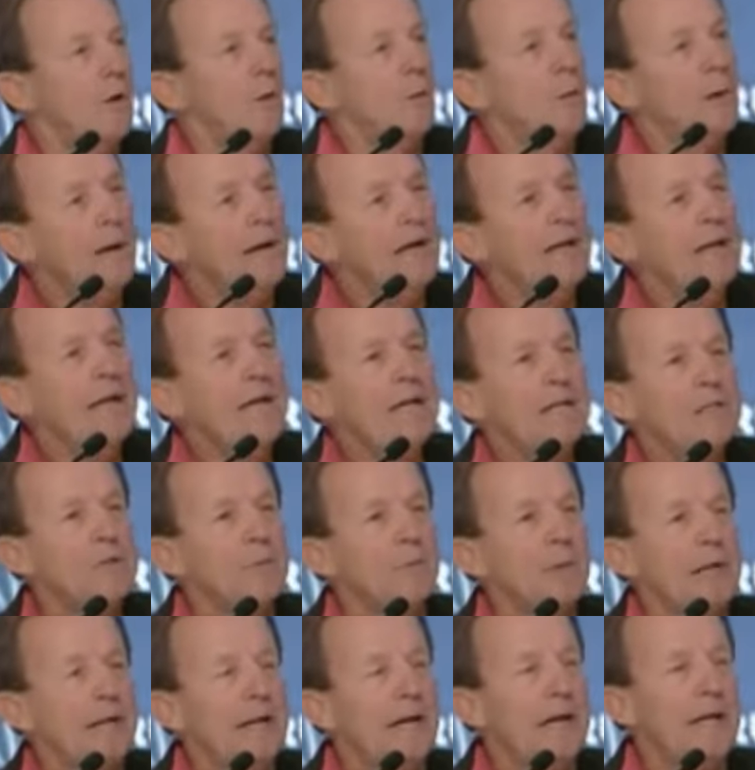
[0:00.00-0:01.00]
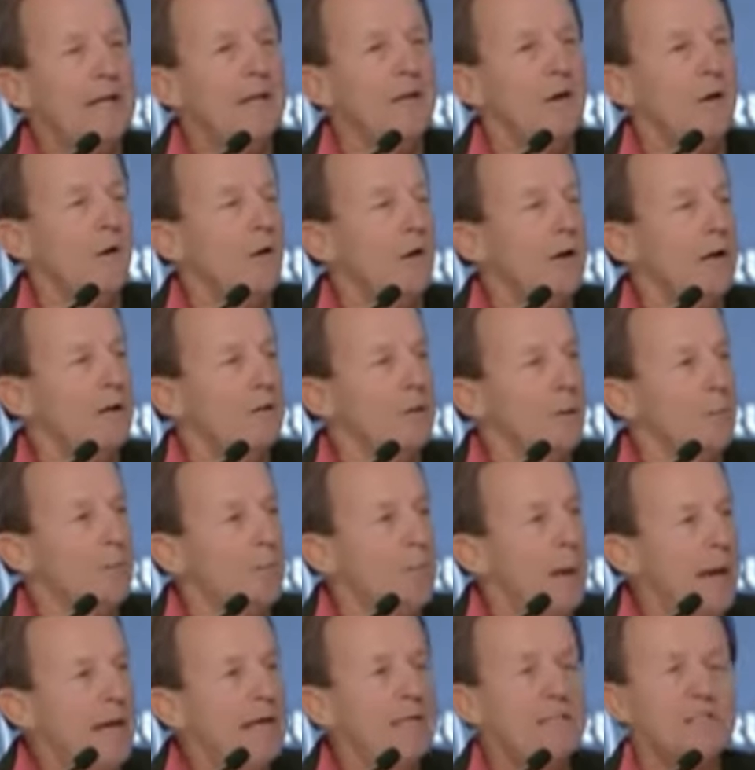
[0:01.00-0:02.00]
We need to begin to look at the
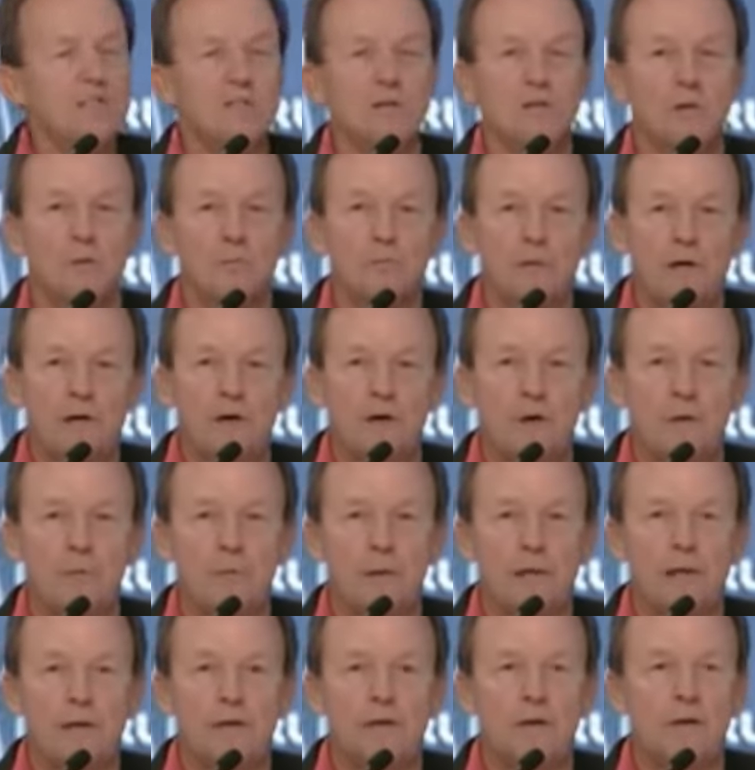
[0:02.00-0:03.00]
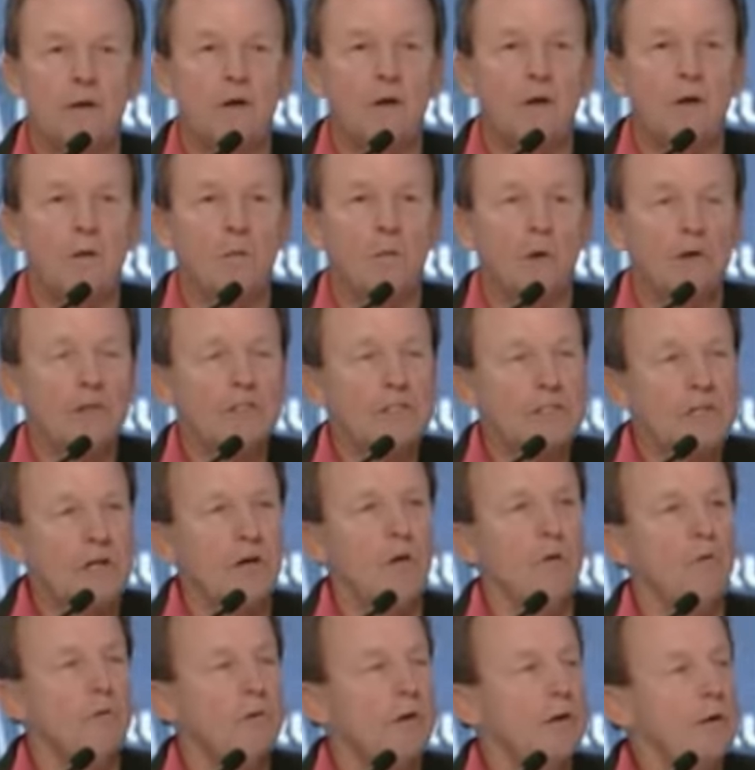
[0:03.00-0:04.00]
base of the pyramid where
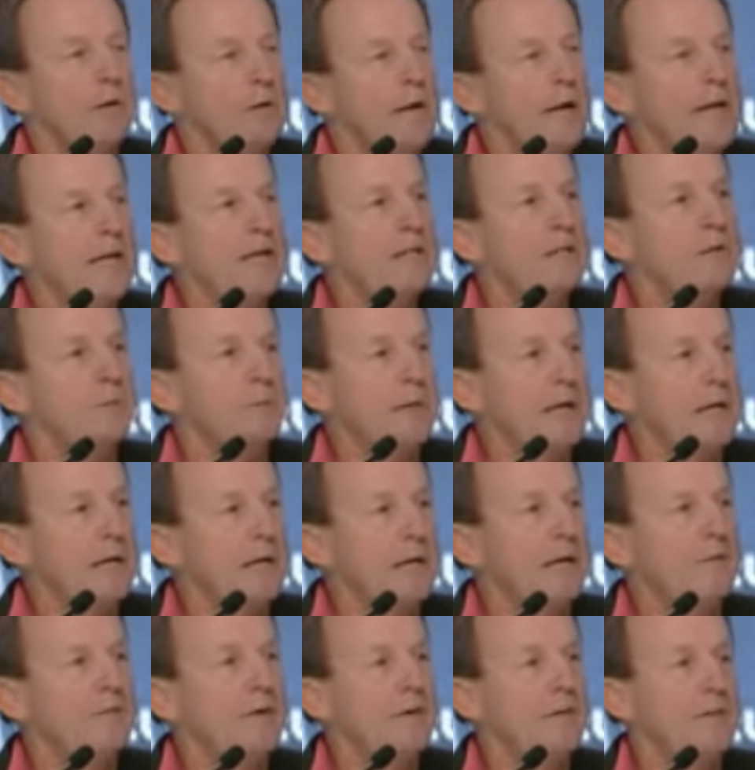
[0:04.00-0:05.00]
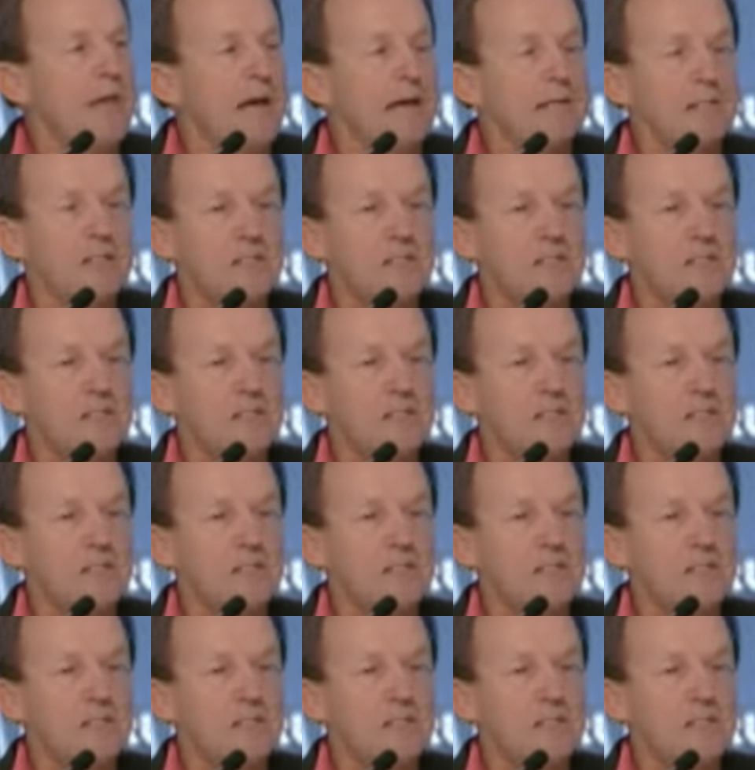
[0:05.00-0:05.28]
children need to be given that